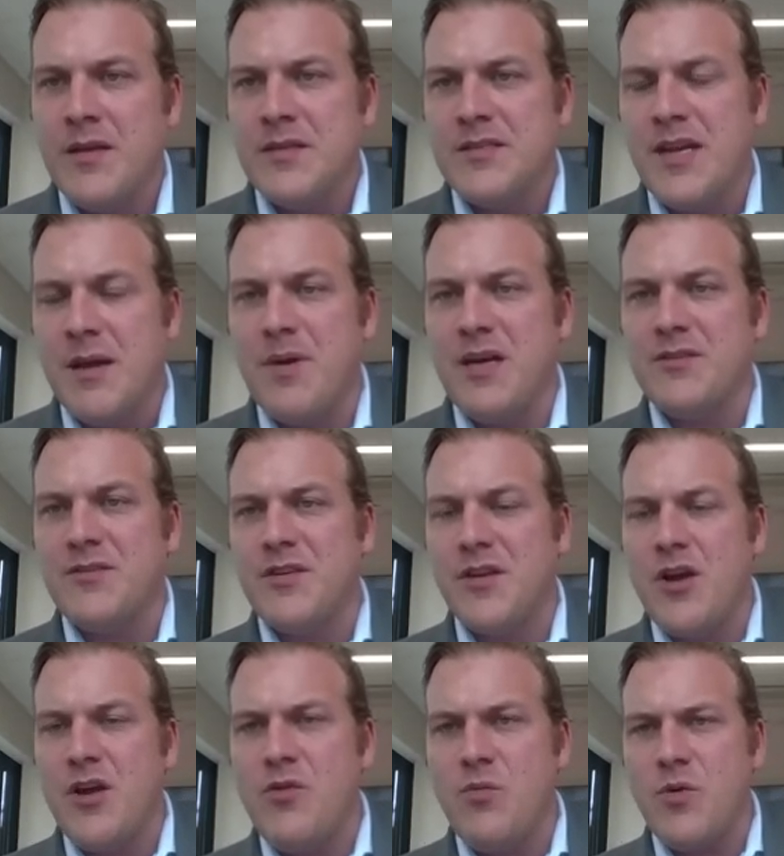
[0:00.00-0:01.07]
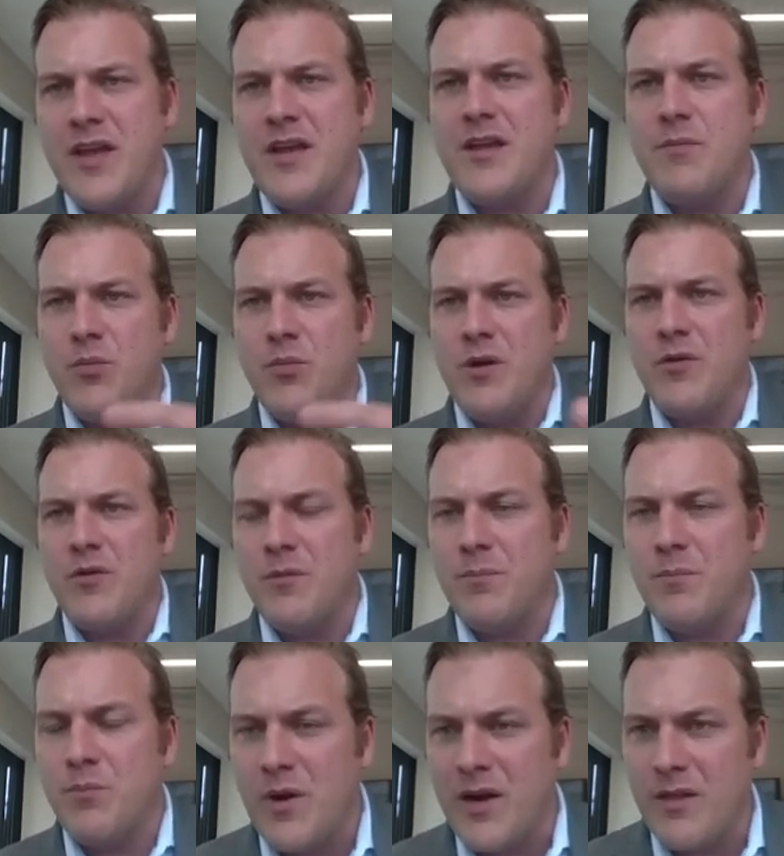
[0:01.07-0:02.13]
some months ago. We were
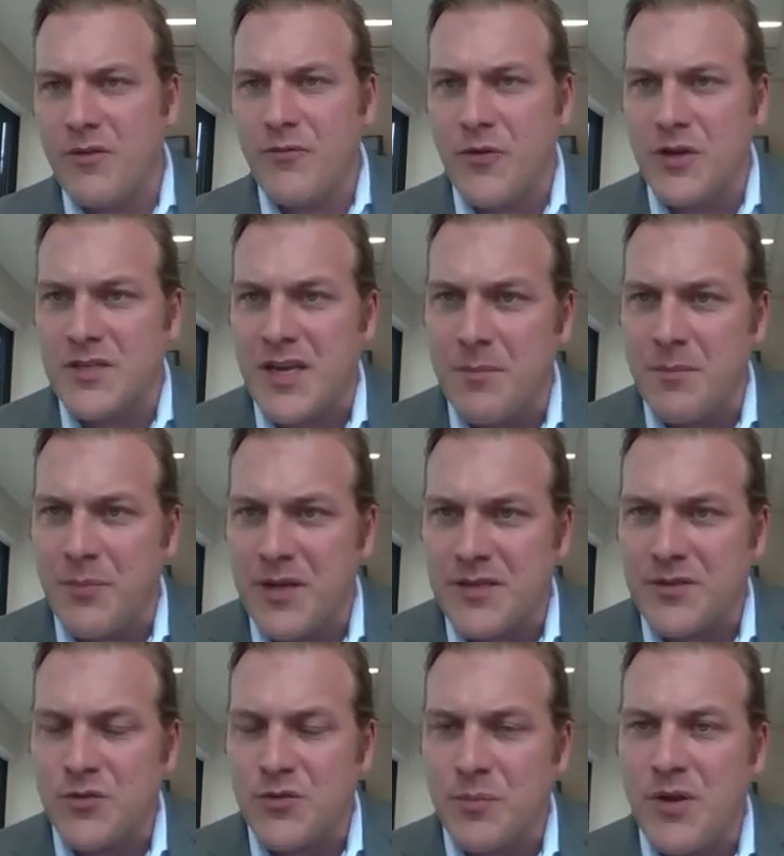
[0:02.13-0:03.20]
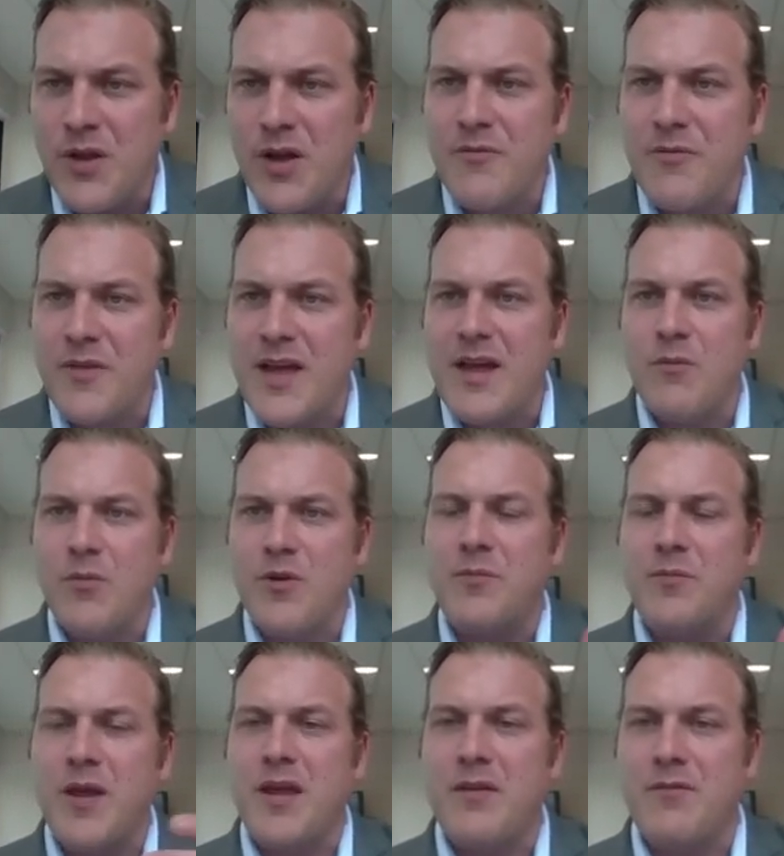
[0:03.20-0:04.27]
one of the first companies to apply for that, and we've
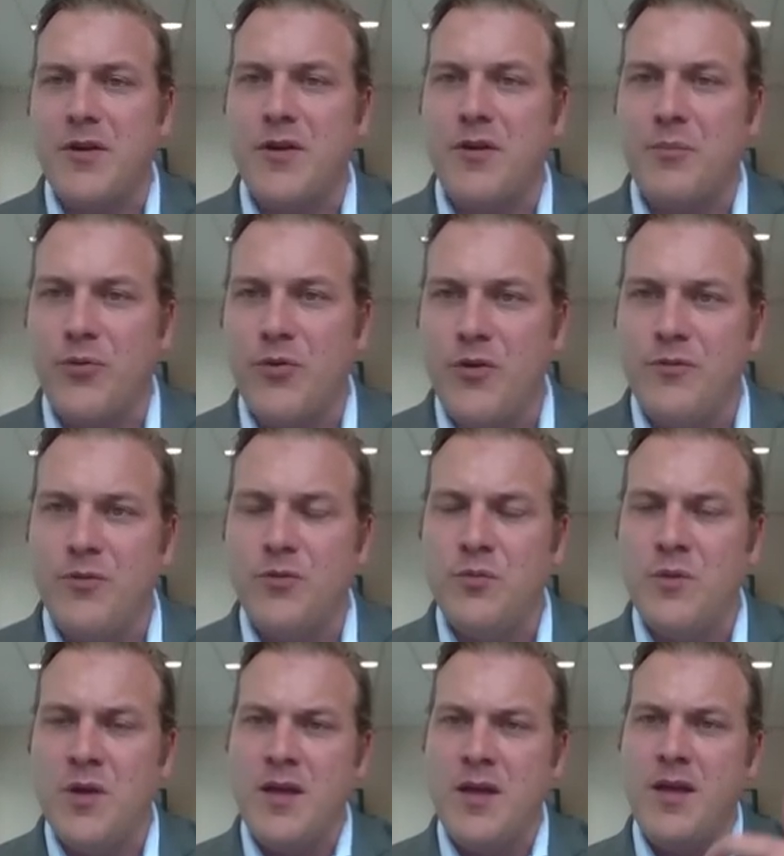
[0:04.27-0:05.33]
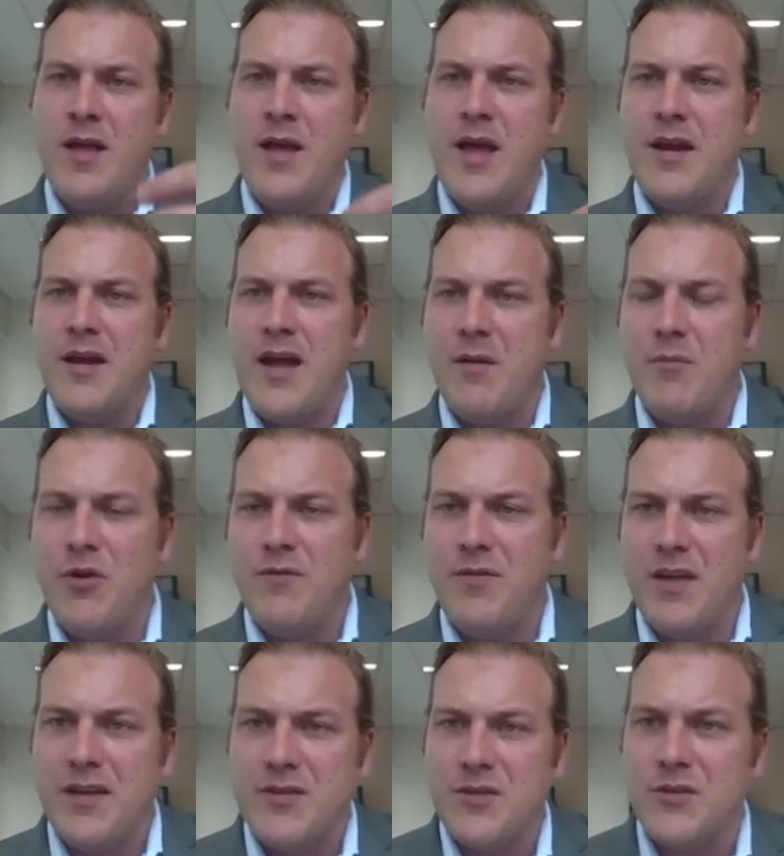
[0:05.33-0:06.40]
been given an approval and are now
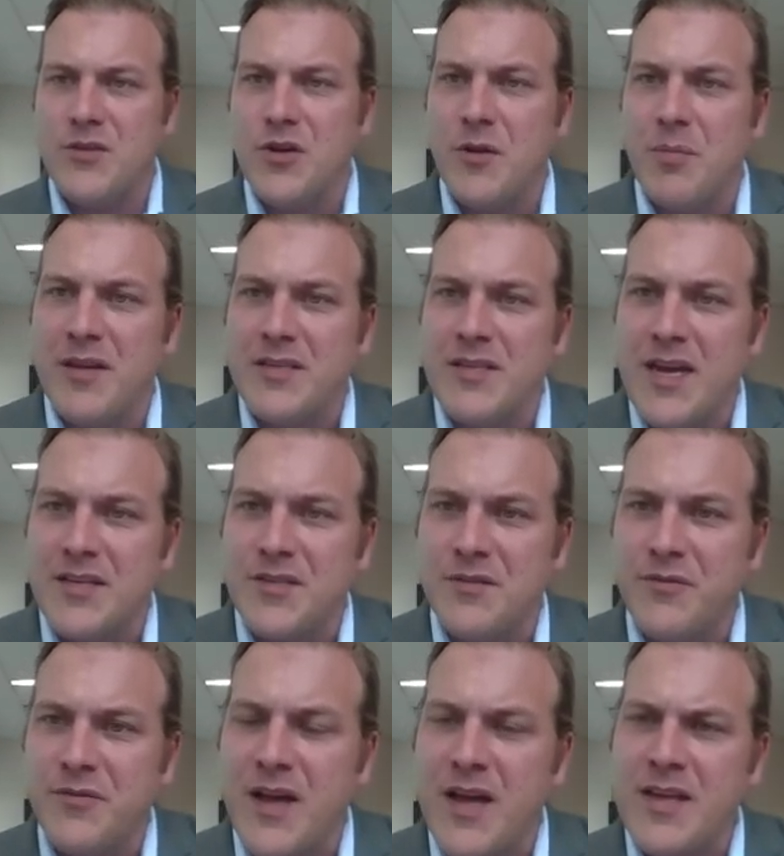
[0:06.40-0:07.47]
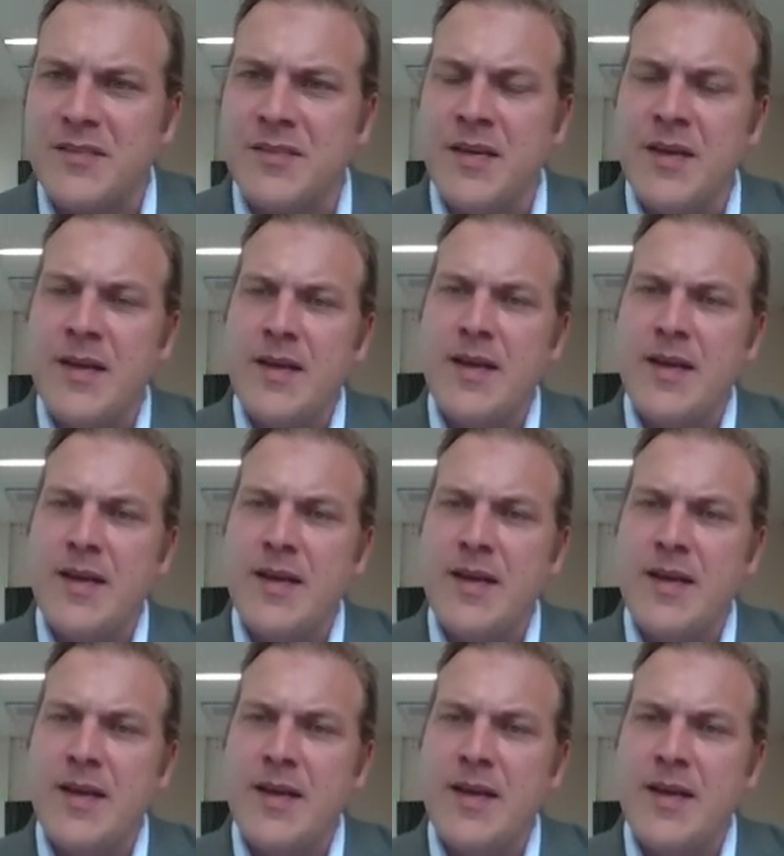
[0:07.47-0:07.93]
moving into the documentation phase.